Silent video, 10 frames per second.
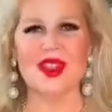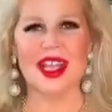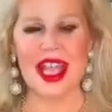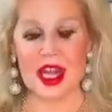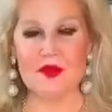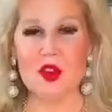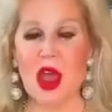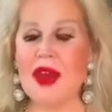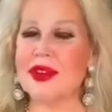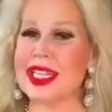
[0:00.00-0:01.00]
And if you
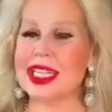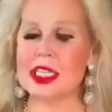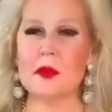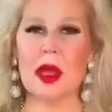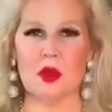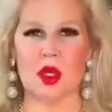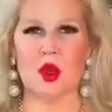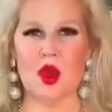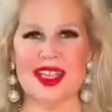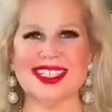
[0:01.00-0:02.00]
have any email
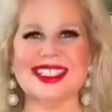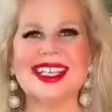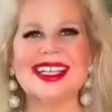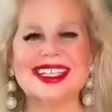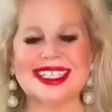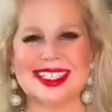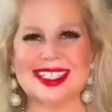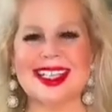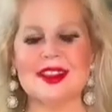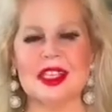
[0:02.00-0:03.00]
requests,
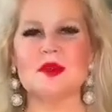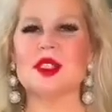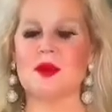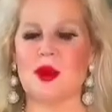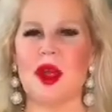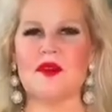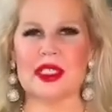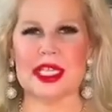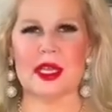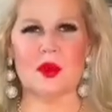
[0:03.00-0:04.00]
send them to
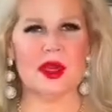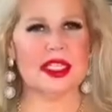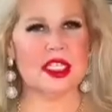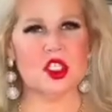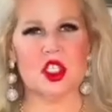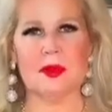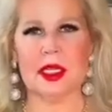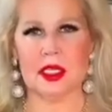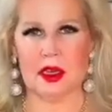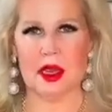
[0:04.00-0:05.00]
prophetdanareece at
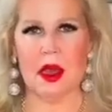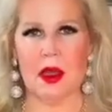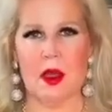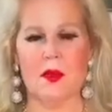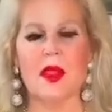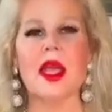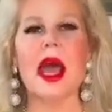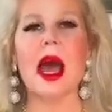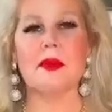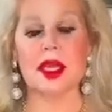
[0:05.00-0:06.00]
gmail.com.
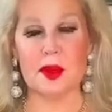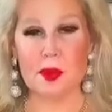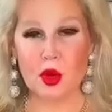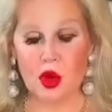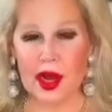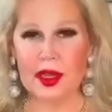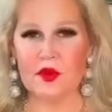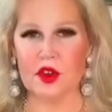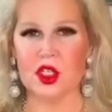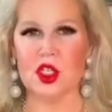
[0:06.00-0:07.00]
I'm going to pray
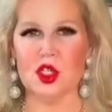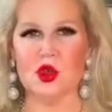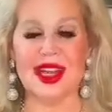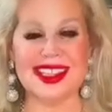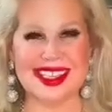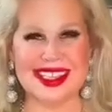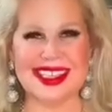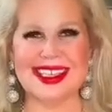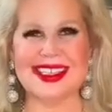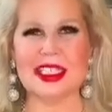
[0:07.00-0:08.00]
for you at the
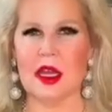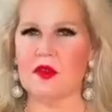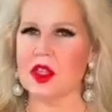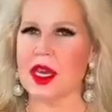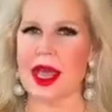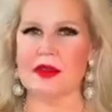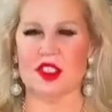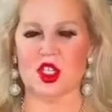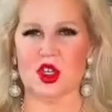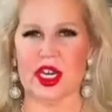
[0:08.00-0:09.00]
end of the live
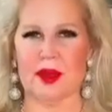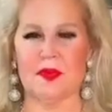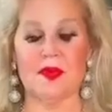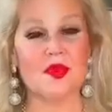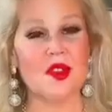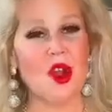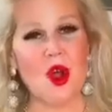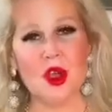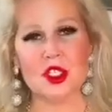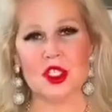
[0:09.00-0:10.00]
stream.
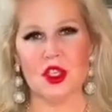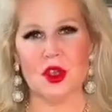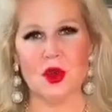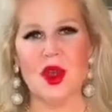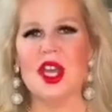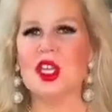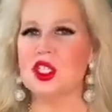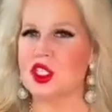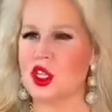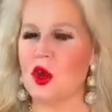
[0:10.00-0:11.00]
Also,
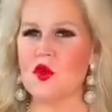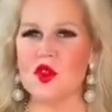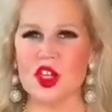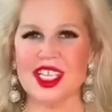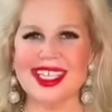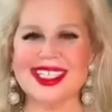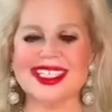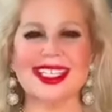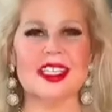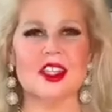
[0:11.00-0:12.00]
don't forget to
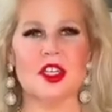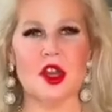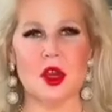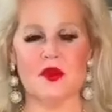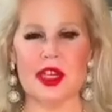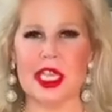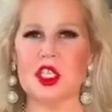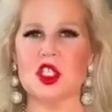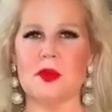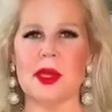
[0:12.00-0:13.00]
hit the
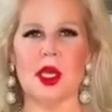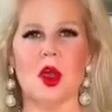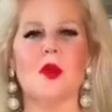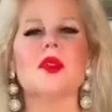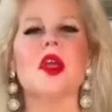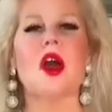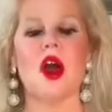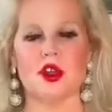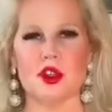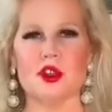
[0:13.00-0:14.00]
notification bell
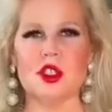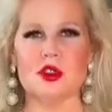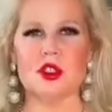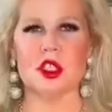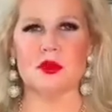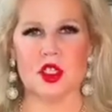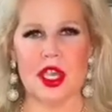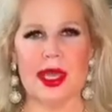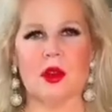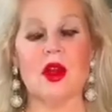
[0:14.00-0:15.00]
on your YouTube
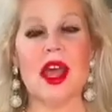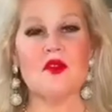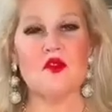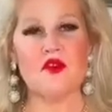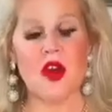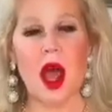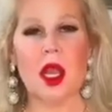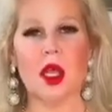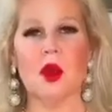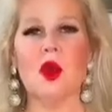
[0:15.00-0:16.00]
channel and
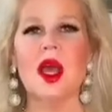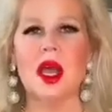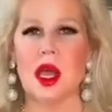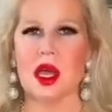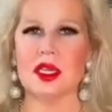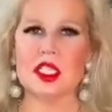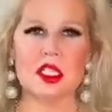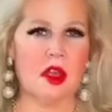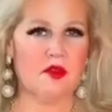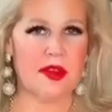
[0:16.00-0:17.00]
follow us
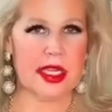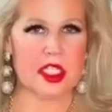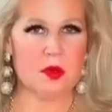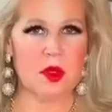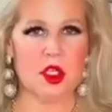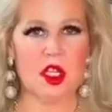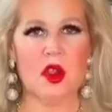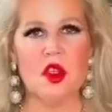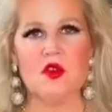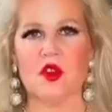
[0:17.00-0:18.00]
on Facebook
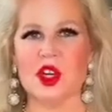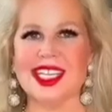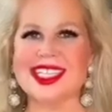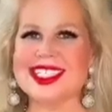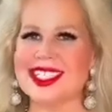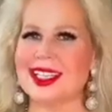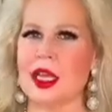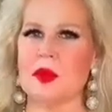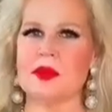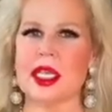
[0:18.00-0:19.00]
for instant
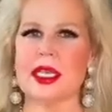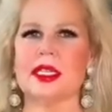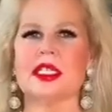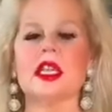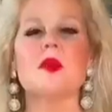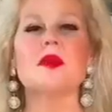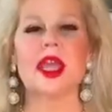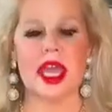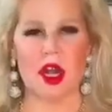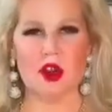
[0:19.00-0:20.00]
updates
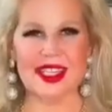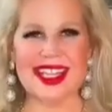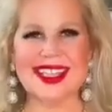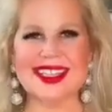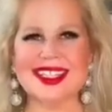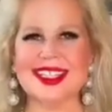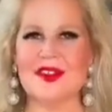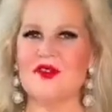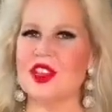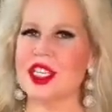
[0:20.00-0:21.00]
and our latest
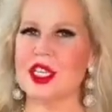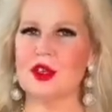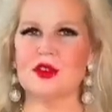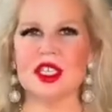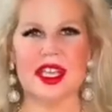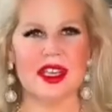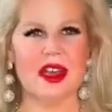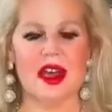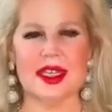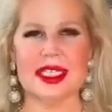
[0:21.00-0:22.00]
videos and
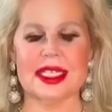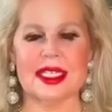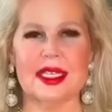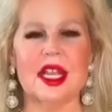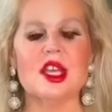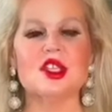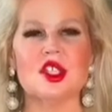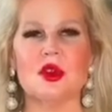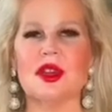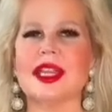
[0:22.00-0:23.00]
content.
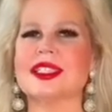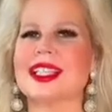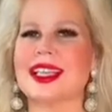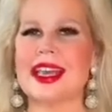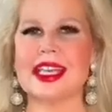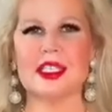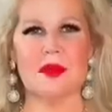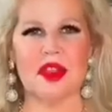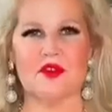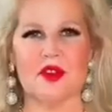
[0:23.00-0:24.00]
So let's connect,
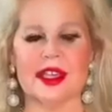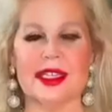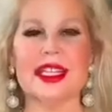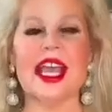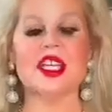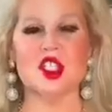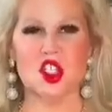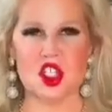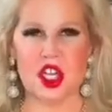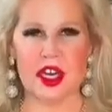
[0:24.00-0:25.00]
my friend, and
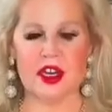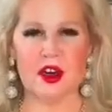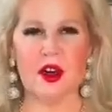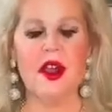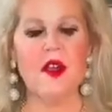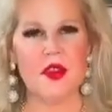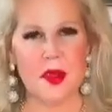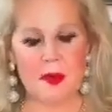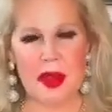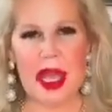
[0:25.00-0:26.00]
share the
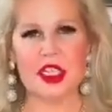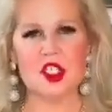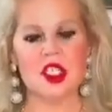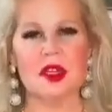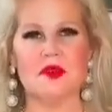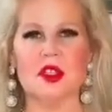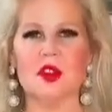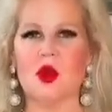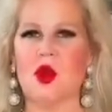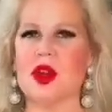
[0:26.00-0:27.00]
passion of the
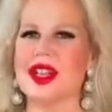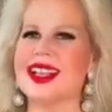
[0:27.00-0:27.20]
Lord